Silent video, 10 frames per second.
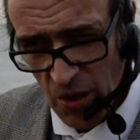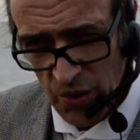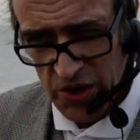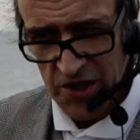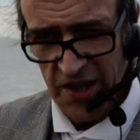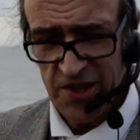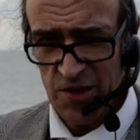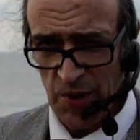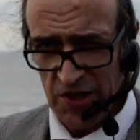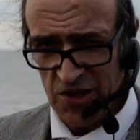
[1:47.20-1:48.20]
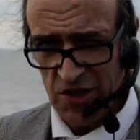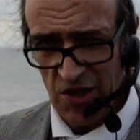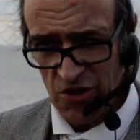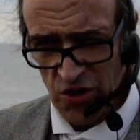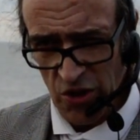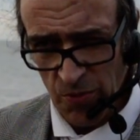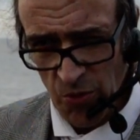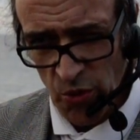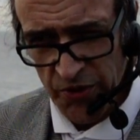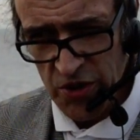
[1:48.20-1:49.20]
which is estimated to control
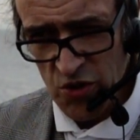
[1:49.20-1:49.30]
more than